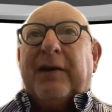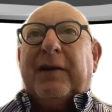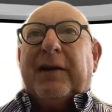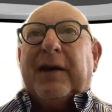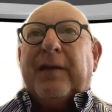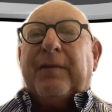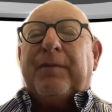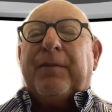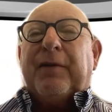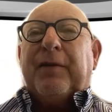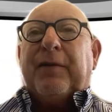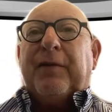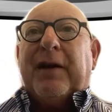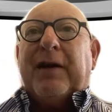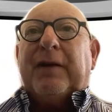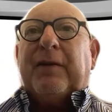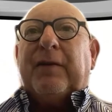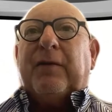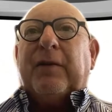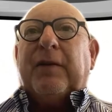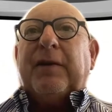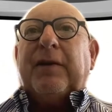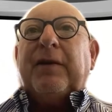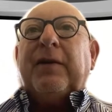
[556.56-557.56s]
get
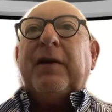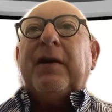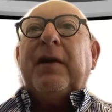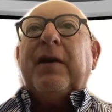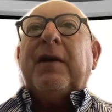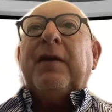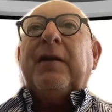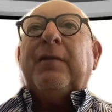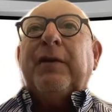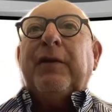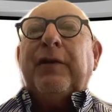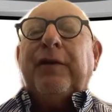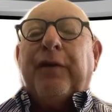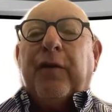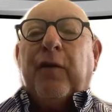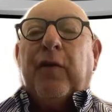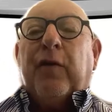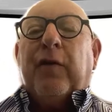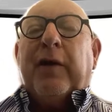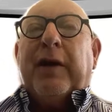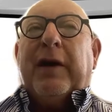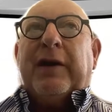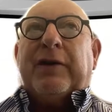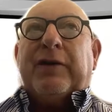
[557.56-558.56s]
provided with
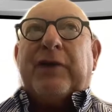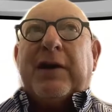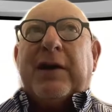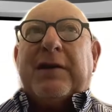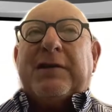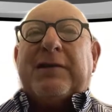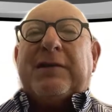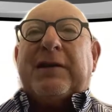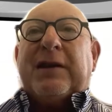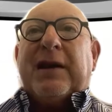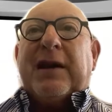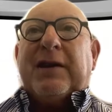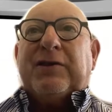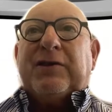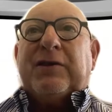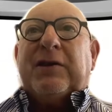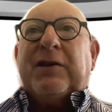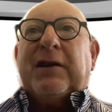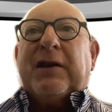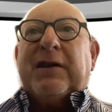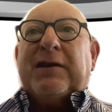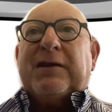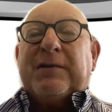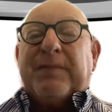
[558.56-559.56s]
before a tracing
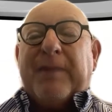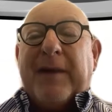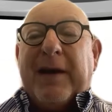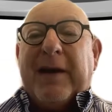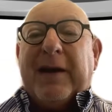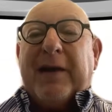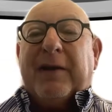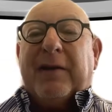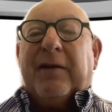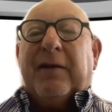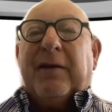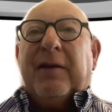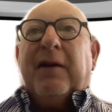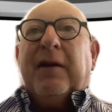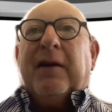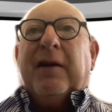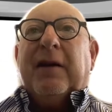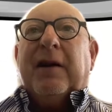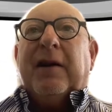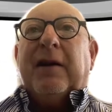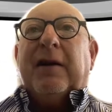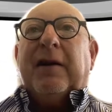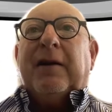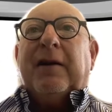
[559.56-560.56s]
agent gets paid.
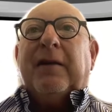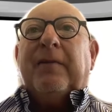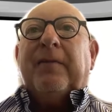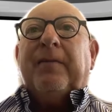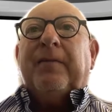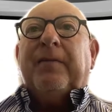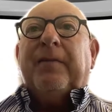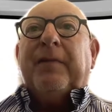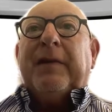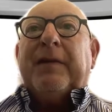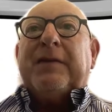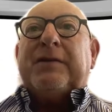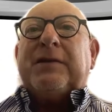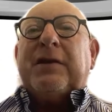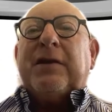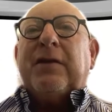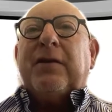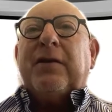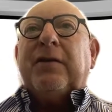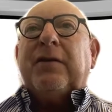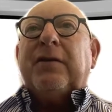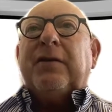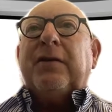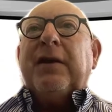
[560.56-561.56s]
And
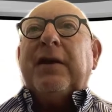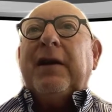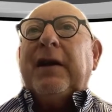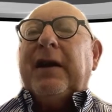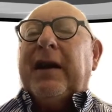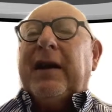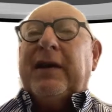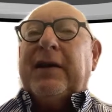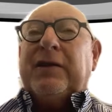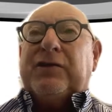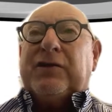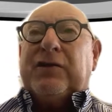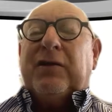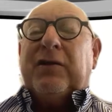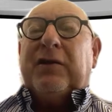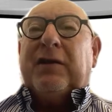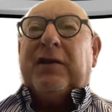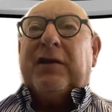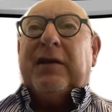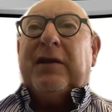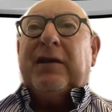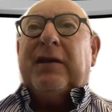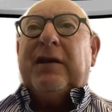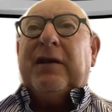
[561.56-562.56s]

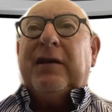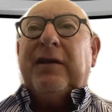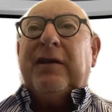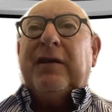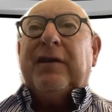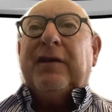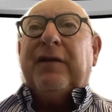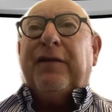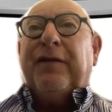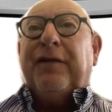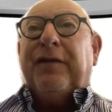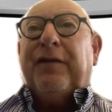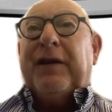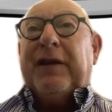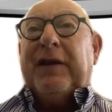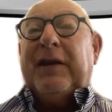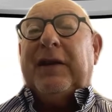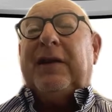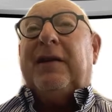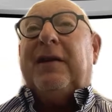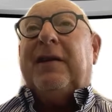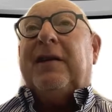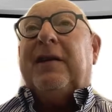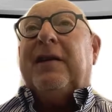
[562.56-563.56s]
certainly the
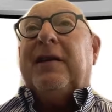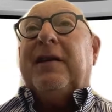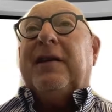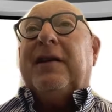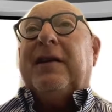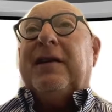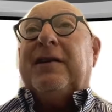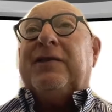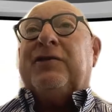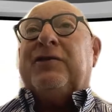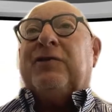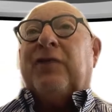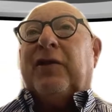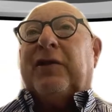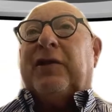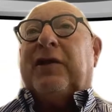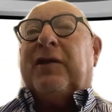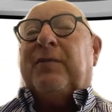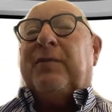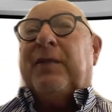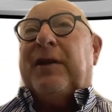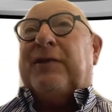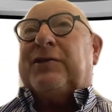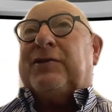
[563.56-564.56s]
fee is not
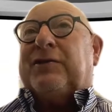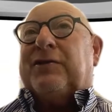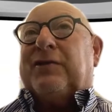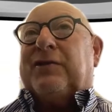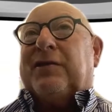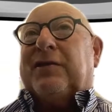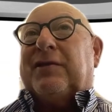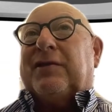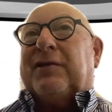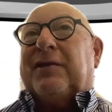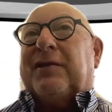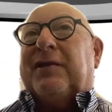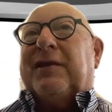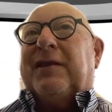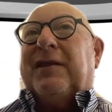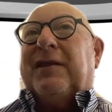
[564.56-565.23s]
commensurate.